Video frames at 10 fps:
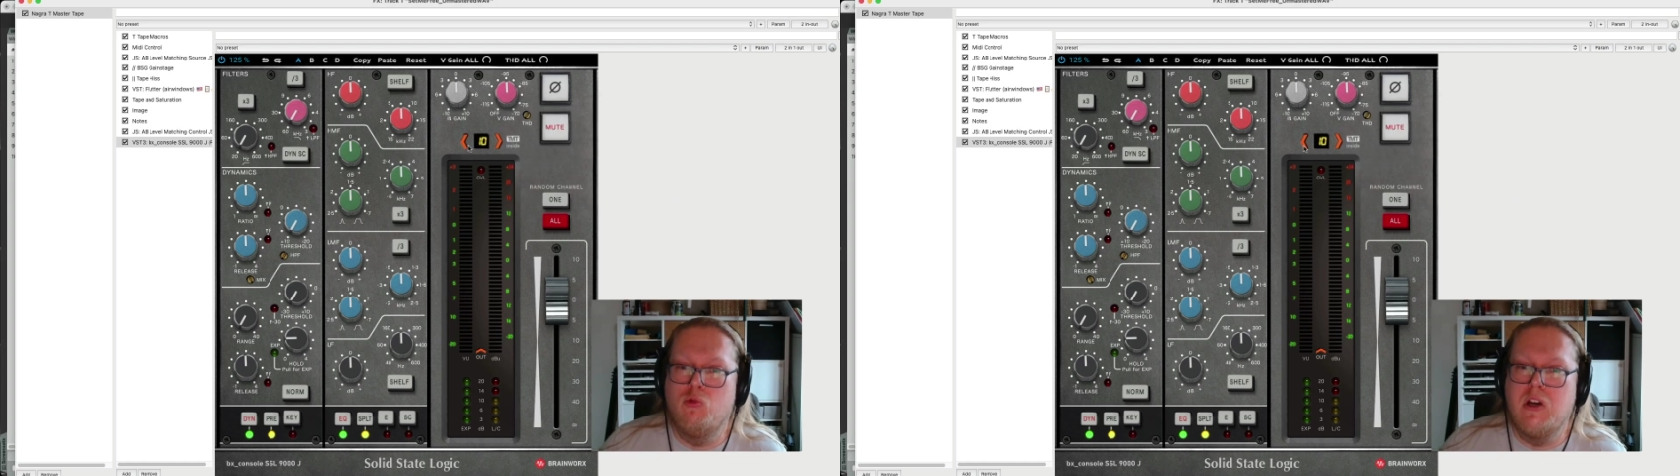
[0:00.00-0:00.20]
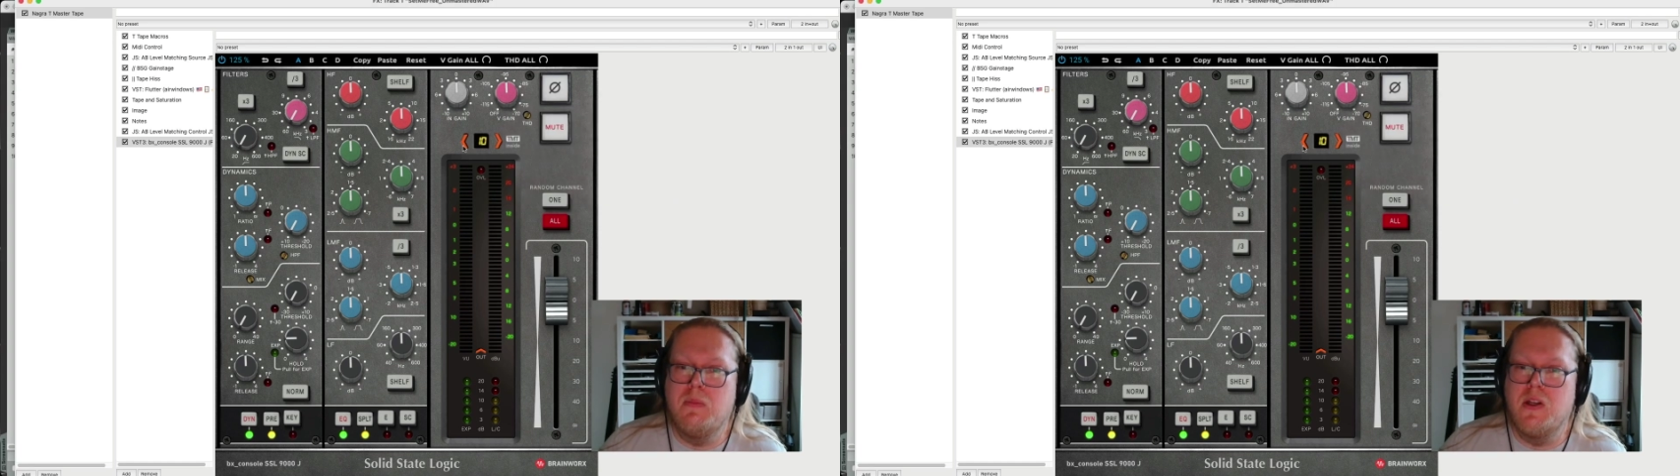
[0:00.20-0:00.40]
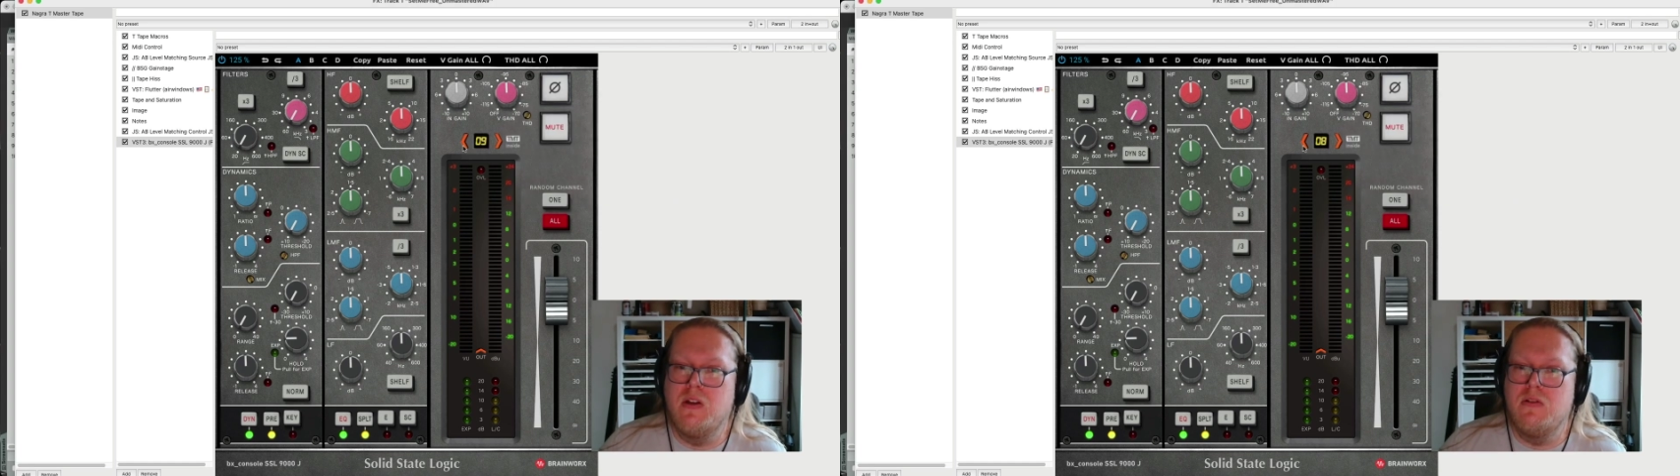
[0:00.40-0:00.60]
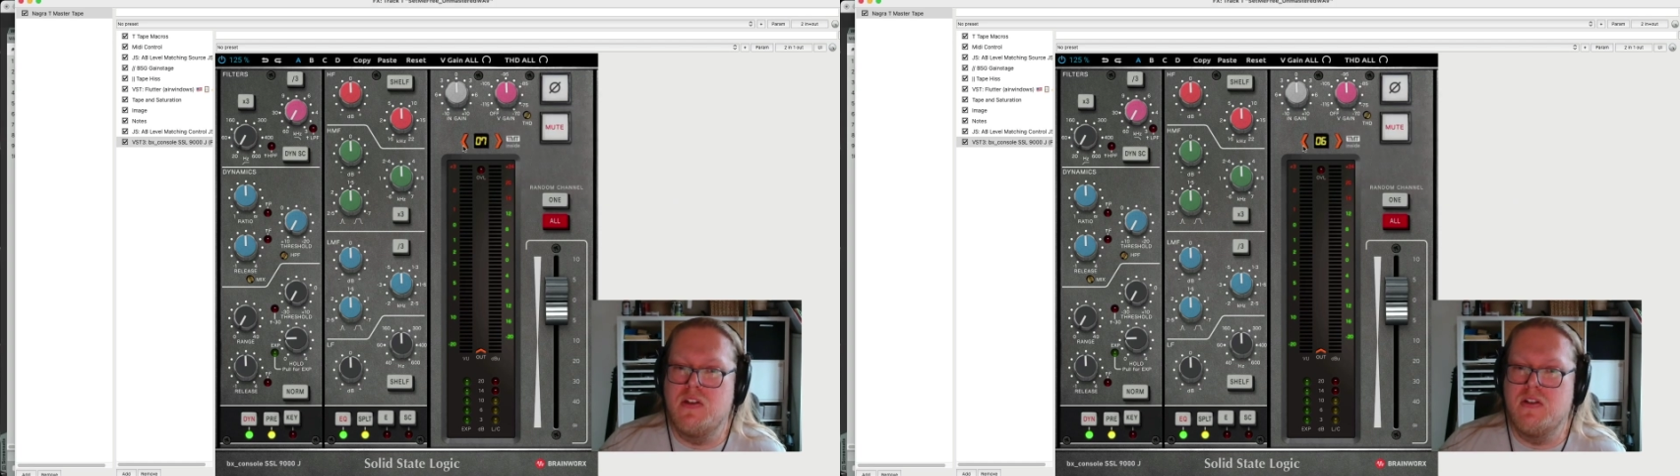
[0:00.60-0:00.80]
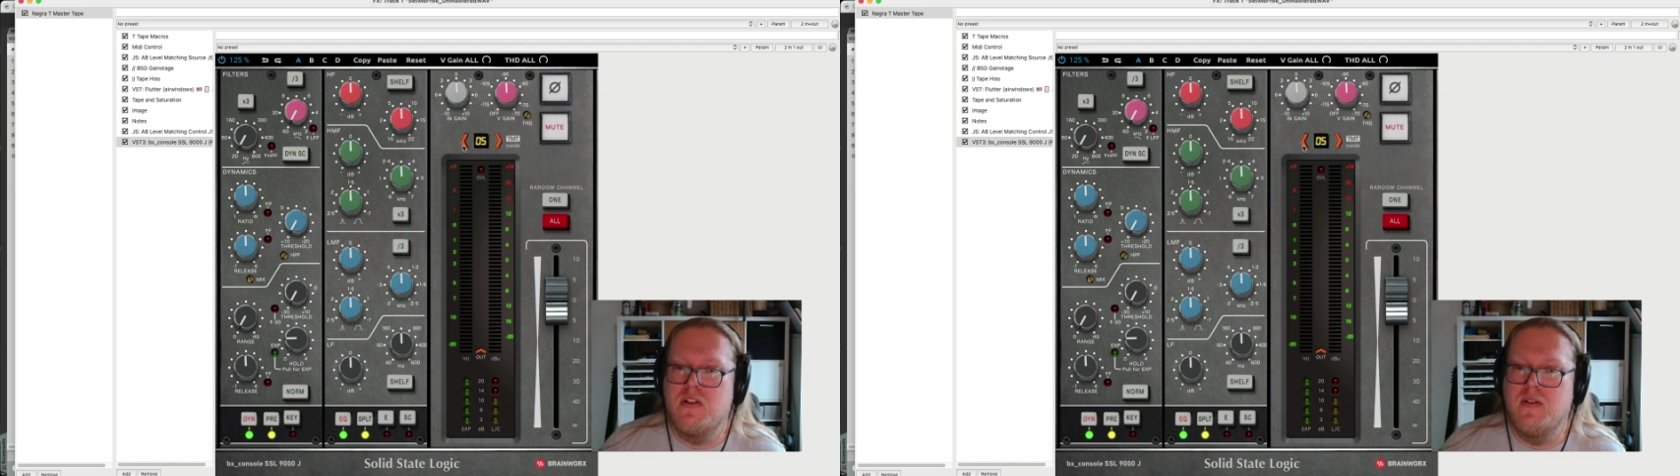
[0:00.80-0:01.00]
Reaper
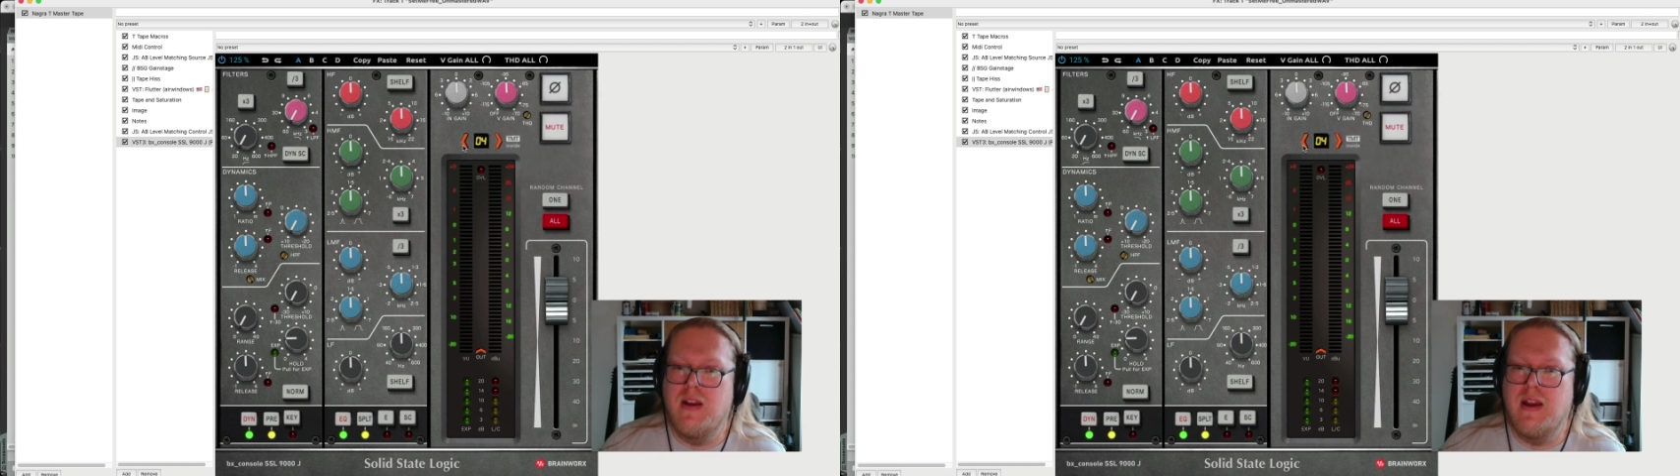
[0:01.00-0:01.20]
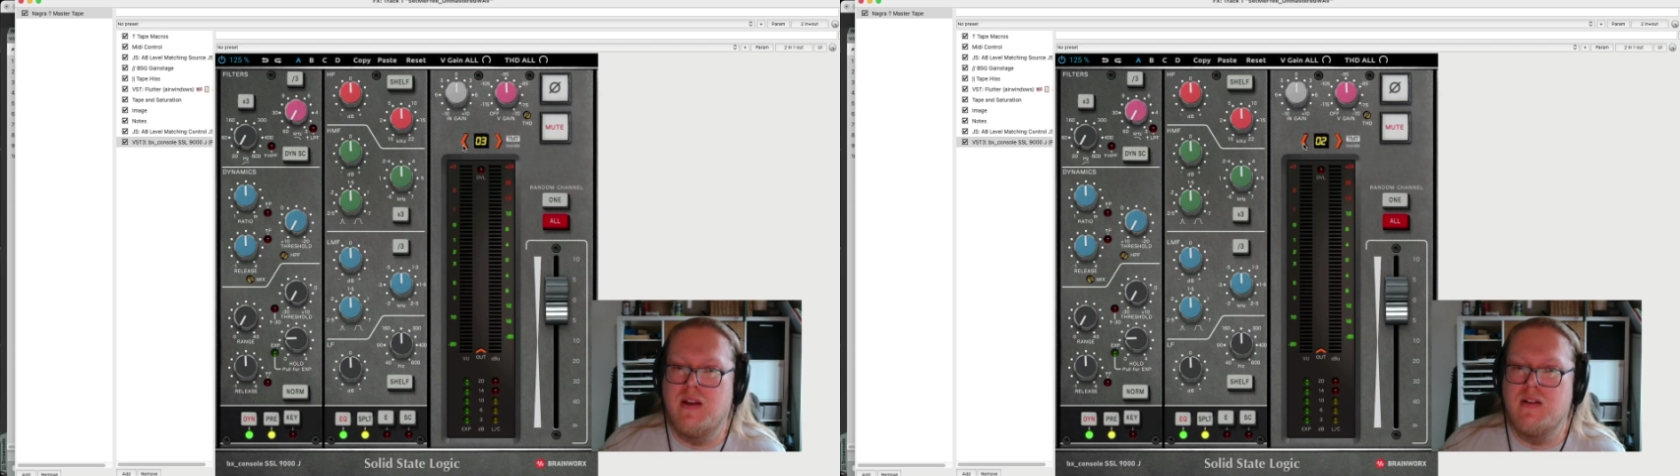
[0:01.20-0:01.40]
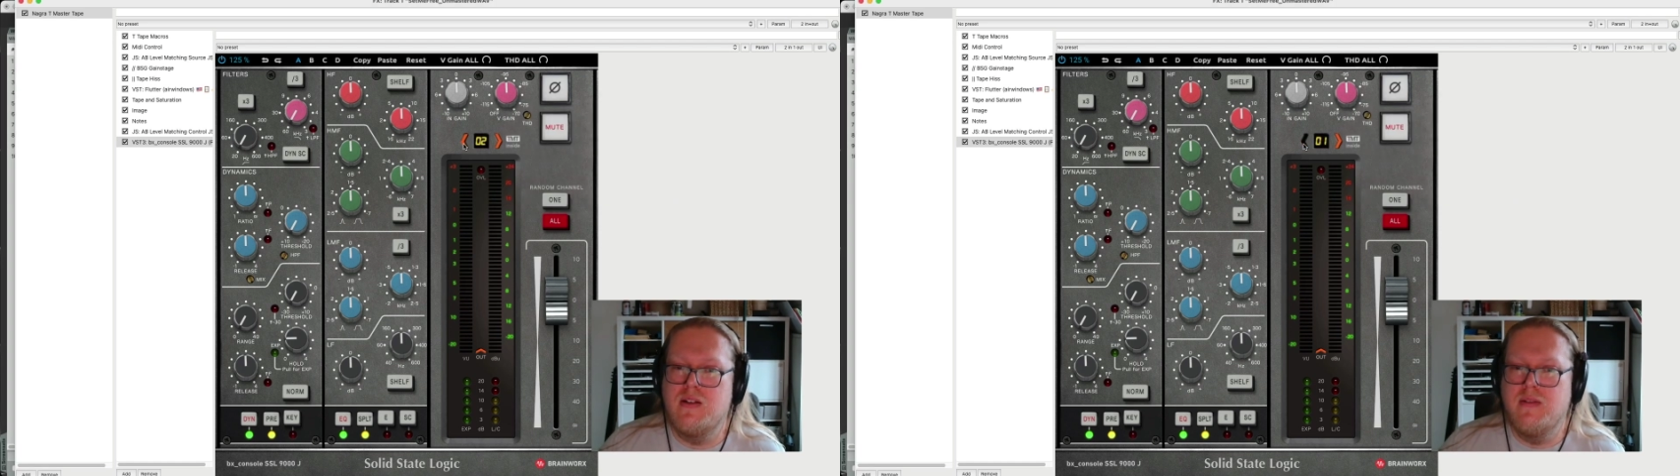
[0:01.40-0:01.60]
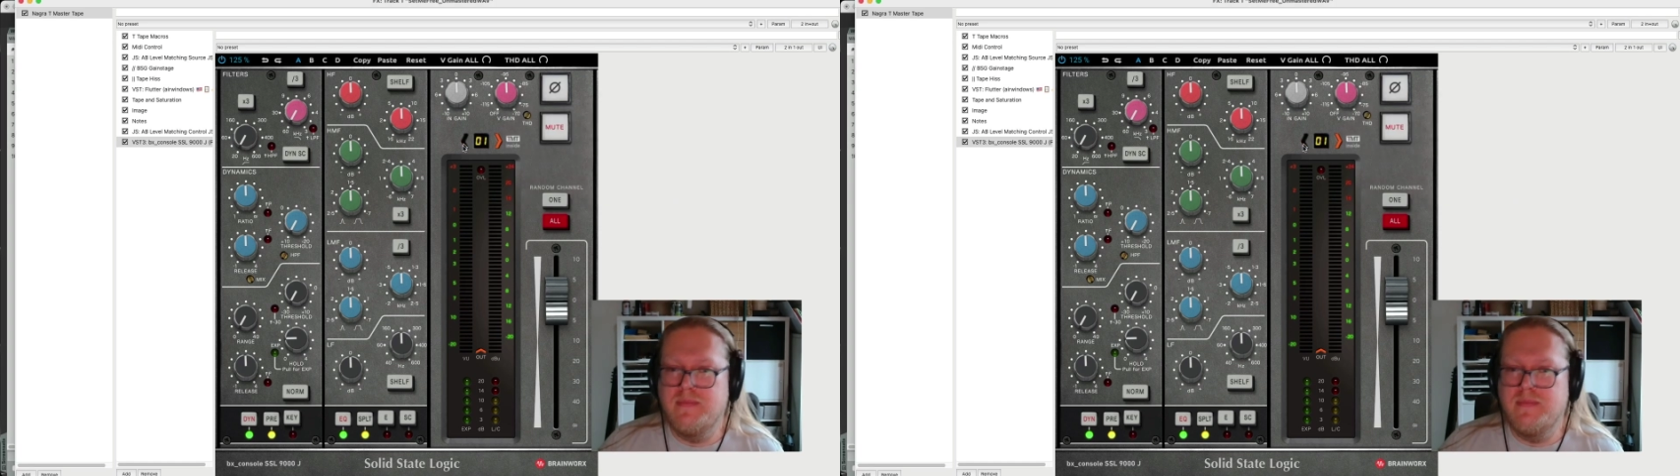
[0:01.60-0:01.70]
users, and